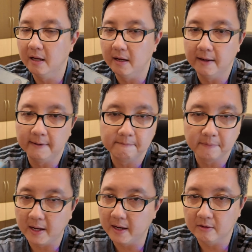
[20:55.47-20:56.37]

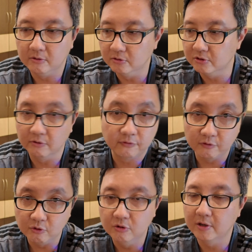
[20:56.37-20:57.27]
and also
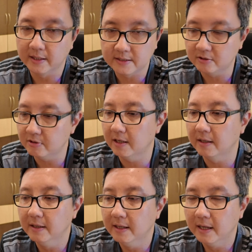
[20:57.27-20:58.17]
food,
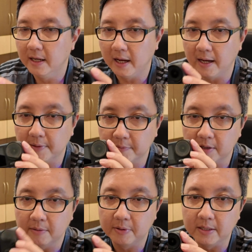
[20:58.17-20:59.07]
etc. And I'm
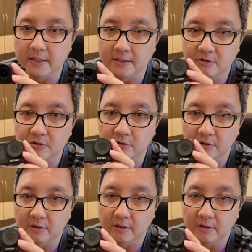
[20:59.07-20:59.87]
gonna pit these two